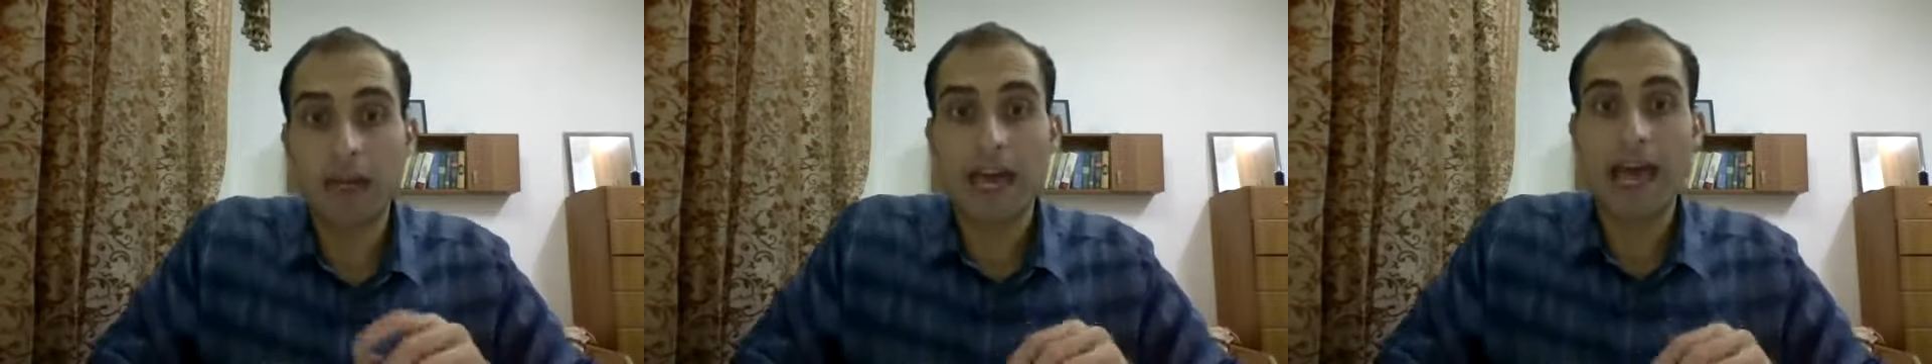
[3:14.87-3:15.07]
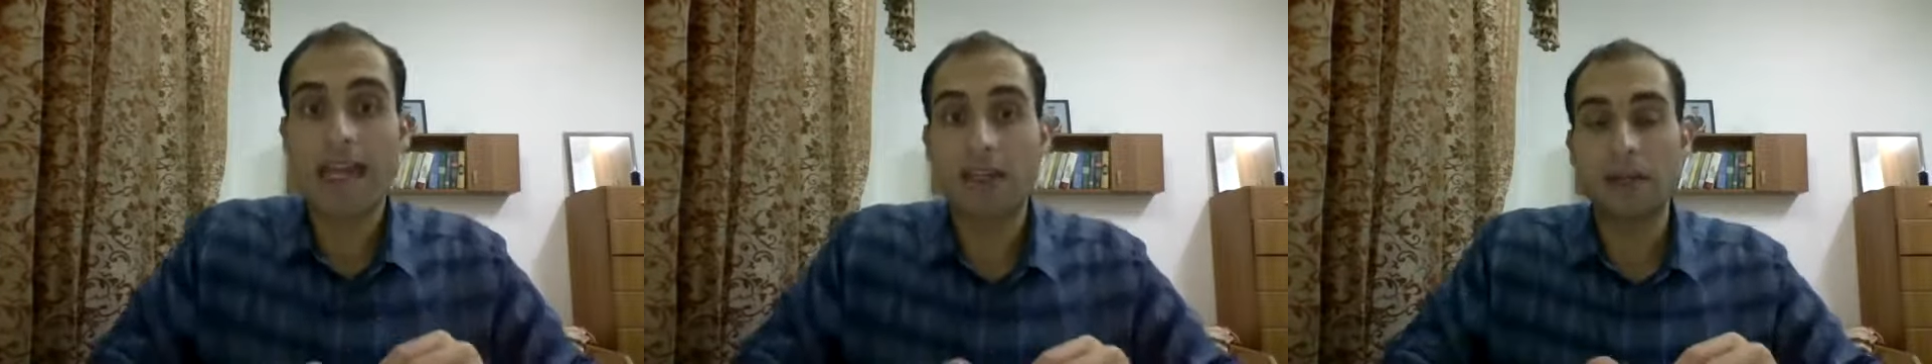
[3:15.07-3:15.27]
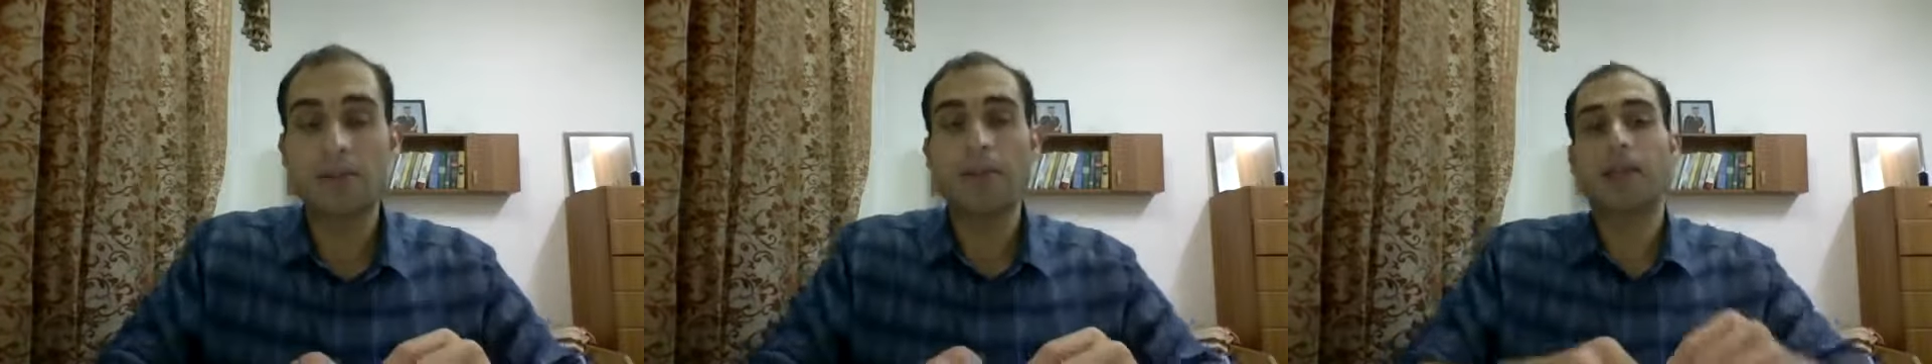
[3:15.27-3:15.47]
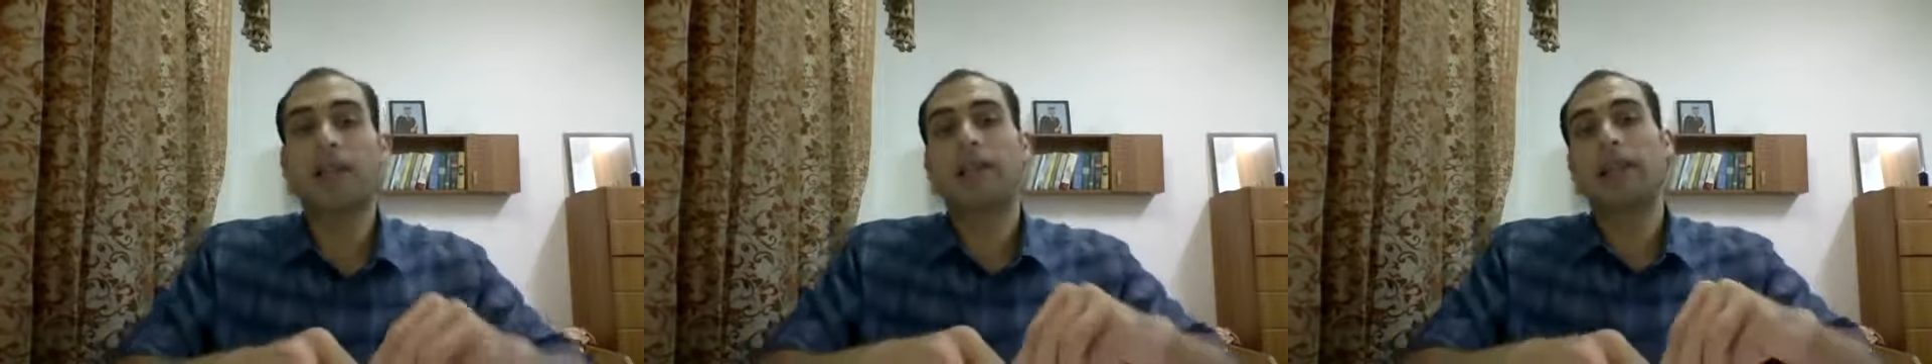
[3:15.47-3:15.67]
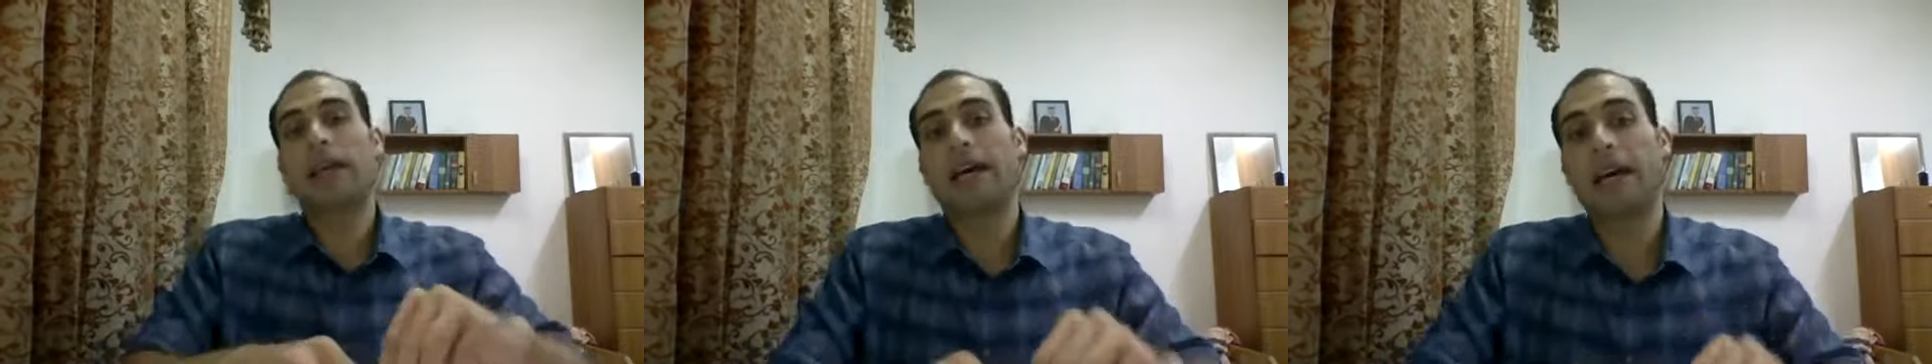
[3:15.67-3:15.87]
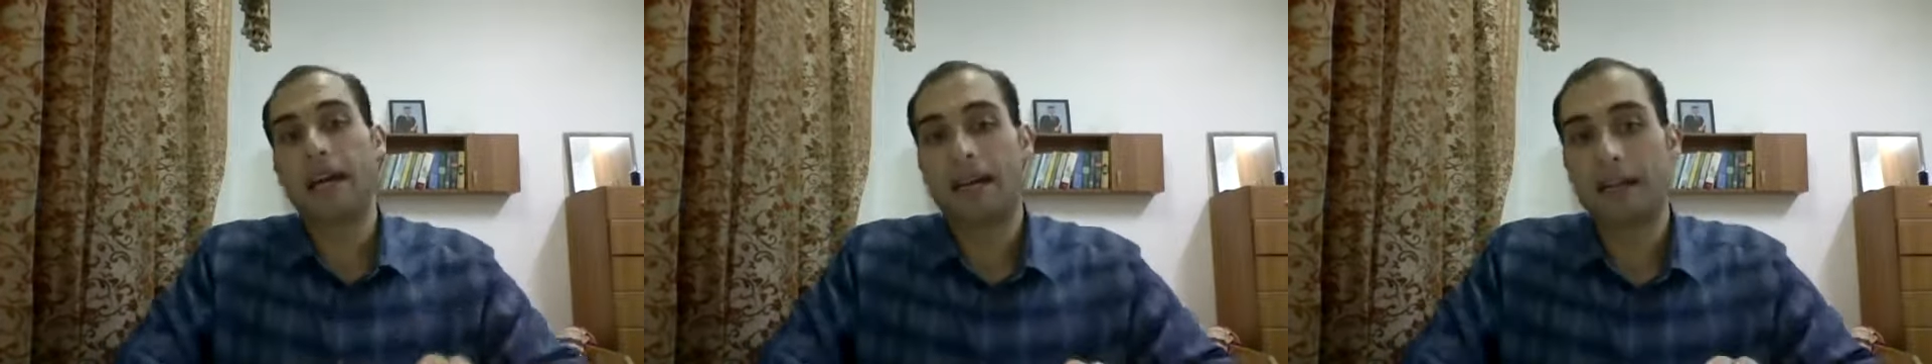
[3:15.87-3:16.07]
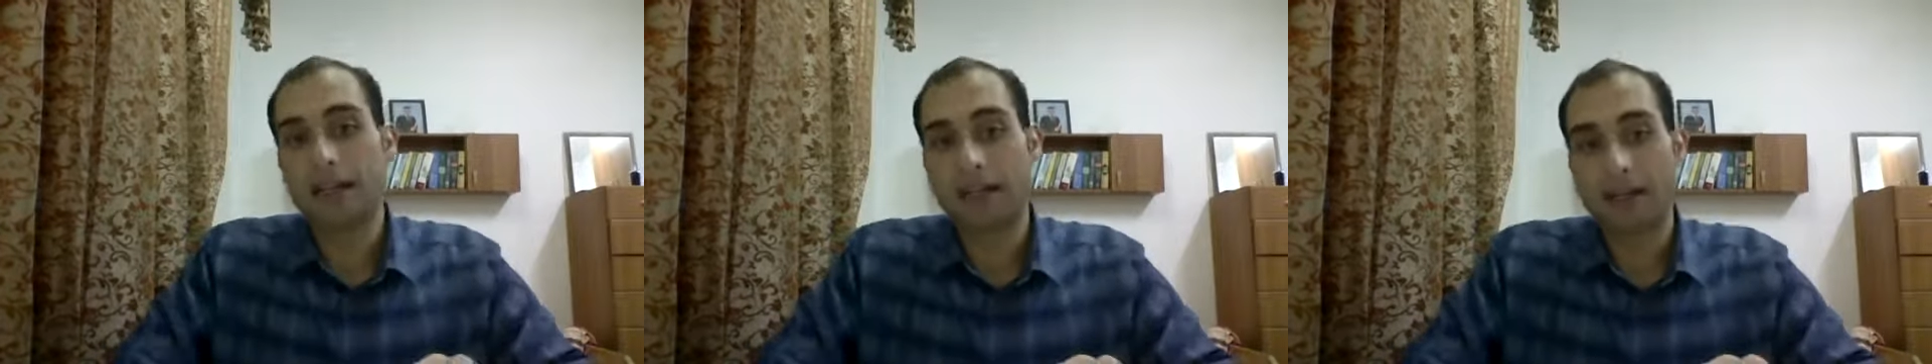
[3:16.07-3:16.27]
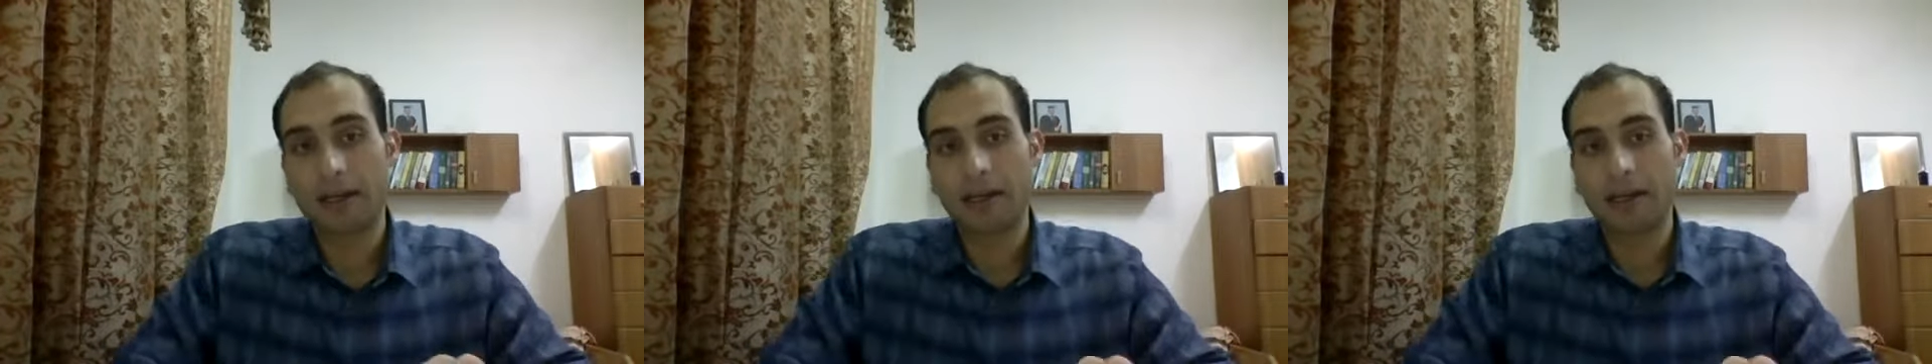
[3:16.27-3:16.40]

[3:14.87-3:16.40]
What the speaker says: animal and